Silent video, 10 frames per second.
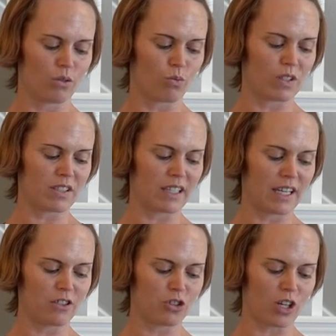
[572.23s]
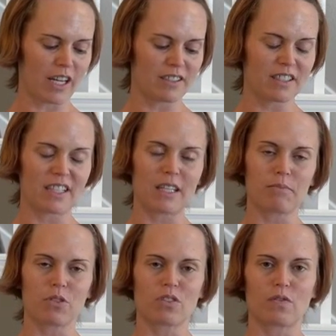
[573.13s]
Once again, trying to
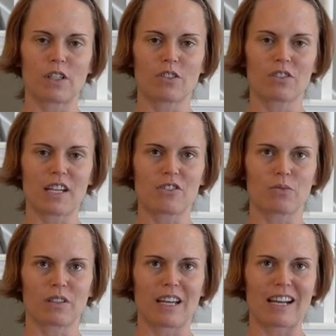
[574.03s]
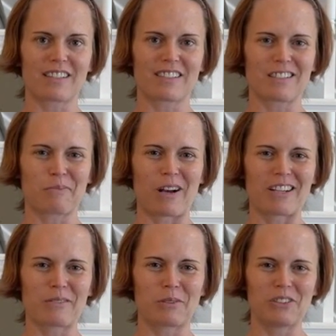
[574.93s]
keep those fingers as relaxed as
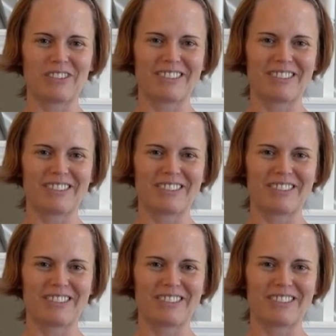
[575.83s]
possible.